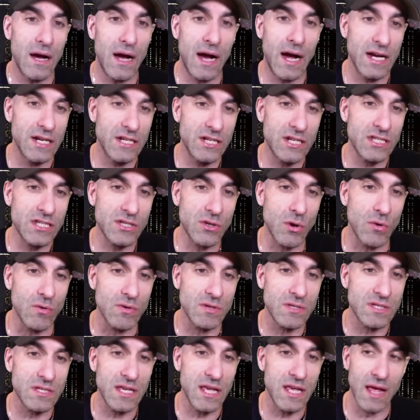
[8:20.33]
I just don't
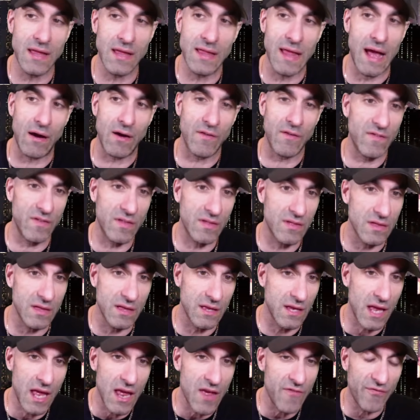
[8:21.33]
see it. Now, if
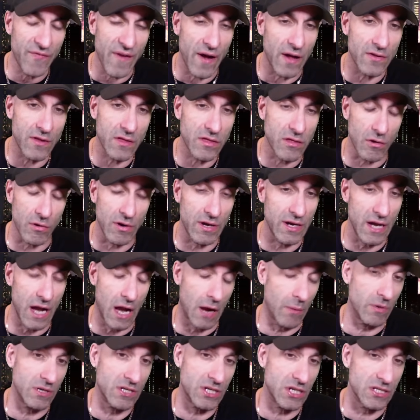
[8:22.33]
he fell to
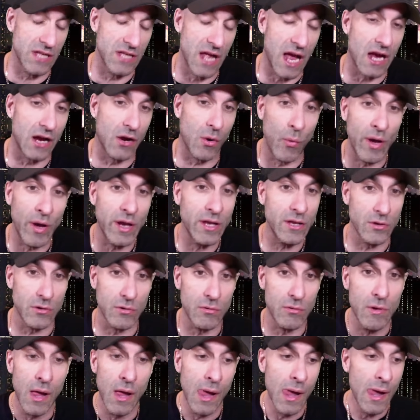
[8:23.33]
39, which he's not going
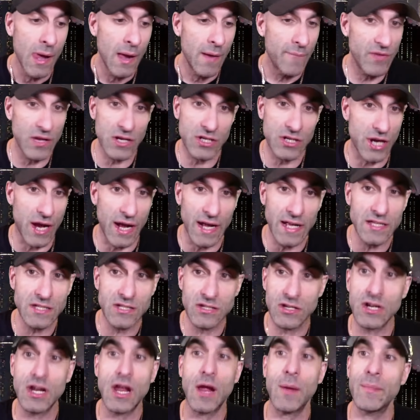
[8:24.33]
to, the Giants
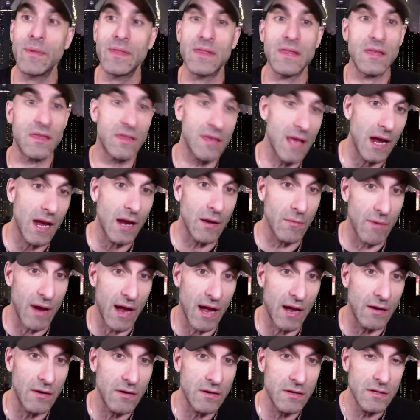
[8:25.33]
took him in the second
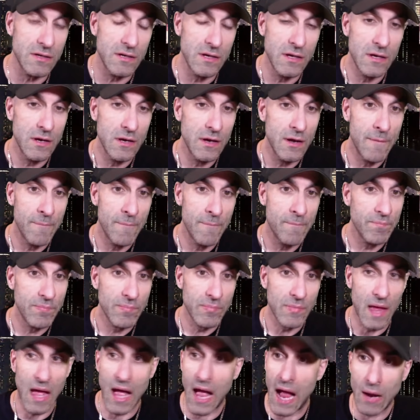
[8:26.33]
round,
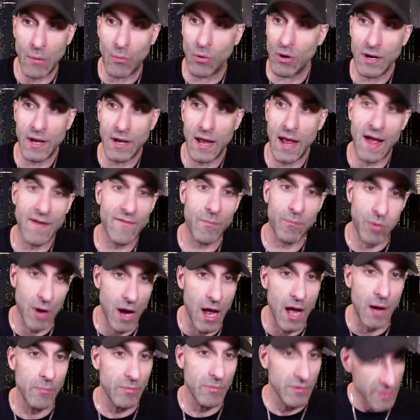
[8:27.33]
I wouldn't have a
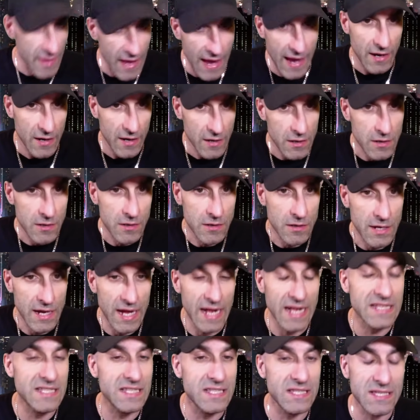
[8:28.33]
problem with that.
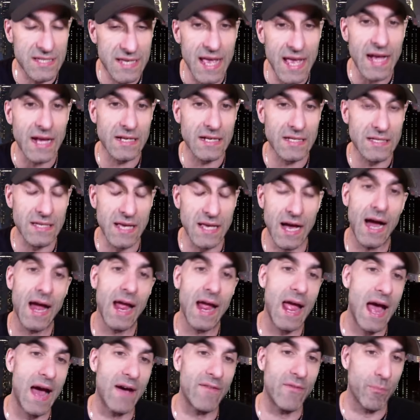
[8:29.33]
At six, I
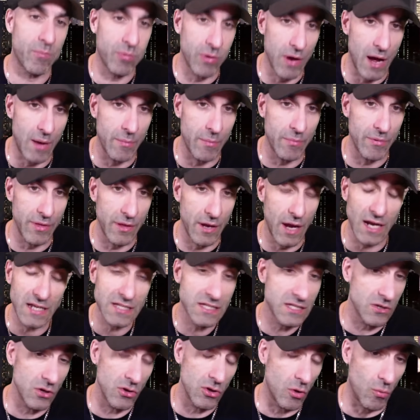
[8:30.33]
have a problem with it. I
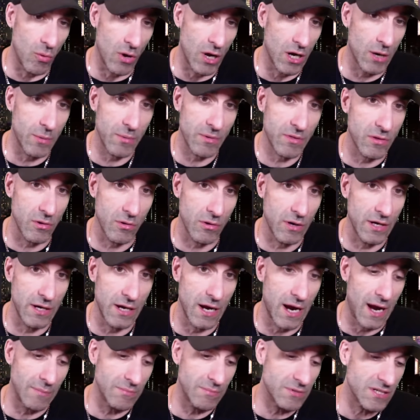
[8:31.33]
still don't want him at
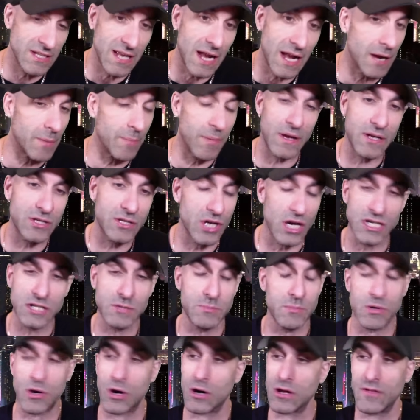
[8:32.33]
39. I'm just not a big J.J.
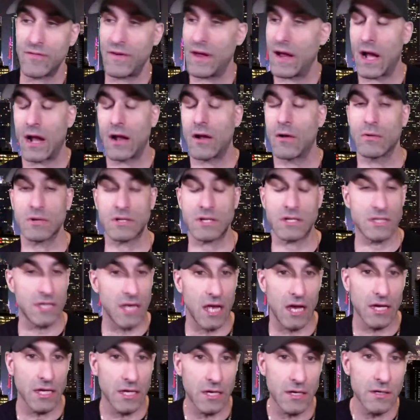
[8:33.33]
McCarthy, man. I don't know what to
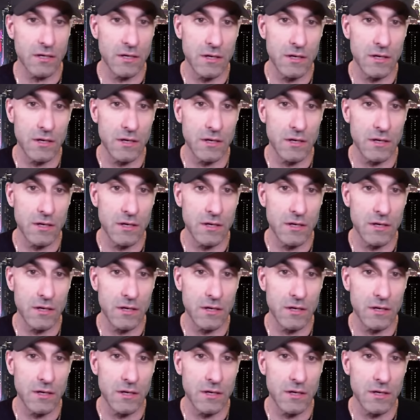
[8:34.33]
tell you.